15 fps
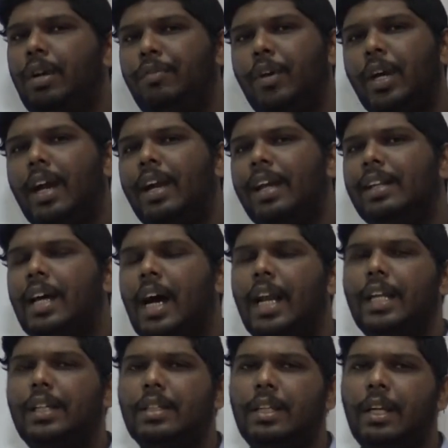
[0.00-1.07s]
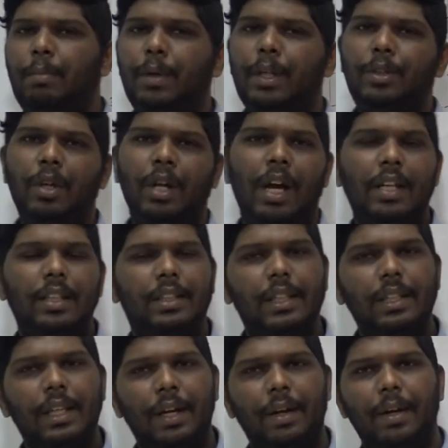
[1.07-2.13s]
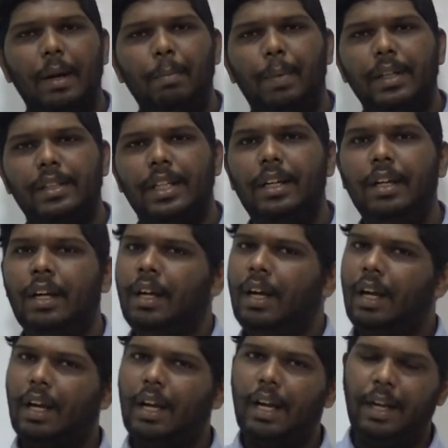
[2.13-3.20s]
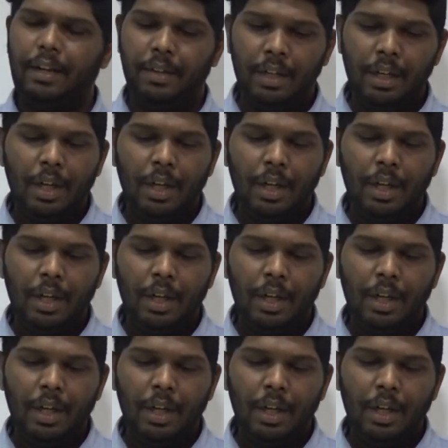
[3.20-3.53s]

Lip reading: if you are getting the RHS, it means your answer is 100% correct.